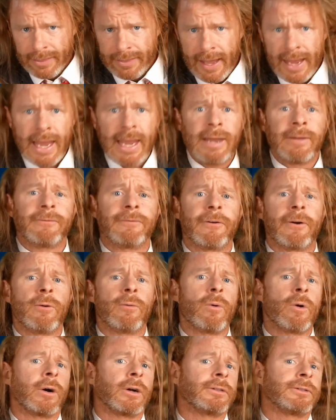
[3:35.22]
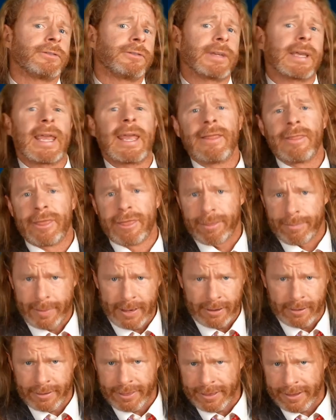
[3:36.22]
the InfoWars
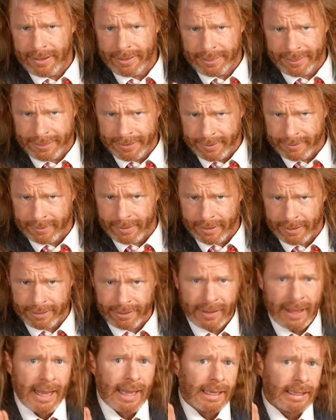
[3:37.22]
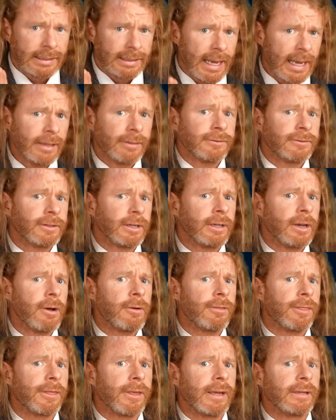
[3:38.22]
conspiracy theorist tends to
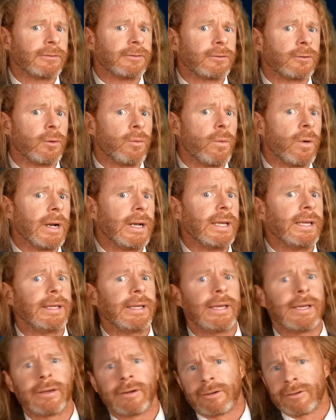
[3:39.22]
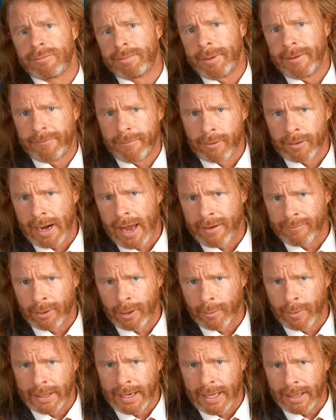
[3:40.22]
know things 20 years before
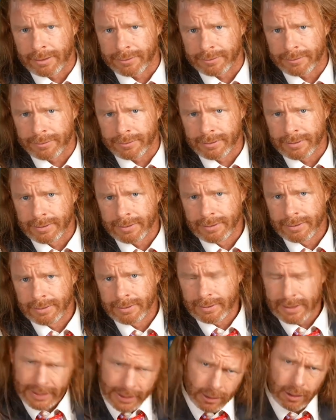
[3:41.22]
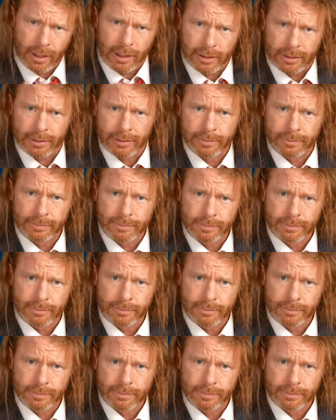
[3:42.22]
everyone else. Take a look.